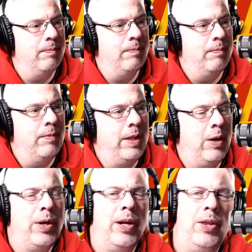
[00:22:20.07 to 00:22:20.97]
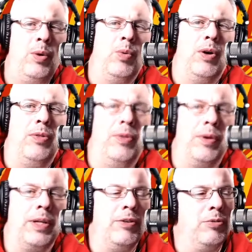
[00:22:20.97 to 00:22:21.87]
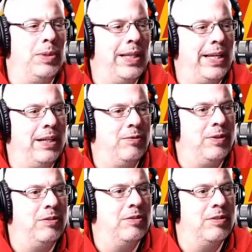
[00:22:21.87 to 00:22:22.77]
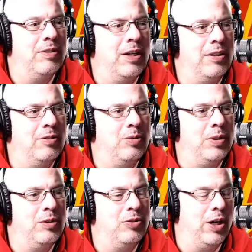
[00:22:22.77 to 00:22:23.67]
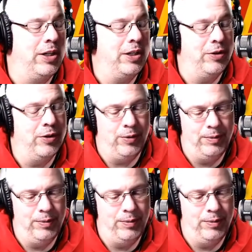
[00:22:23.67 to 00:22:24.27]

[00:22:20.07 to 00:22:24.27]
Now, another one that gives me the iffies on this one is Johnny Gaudreau.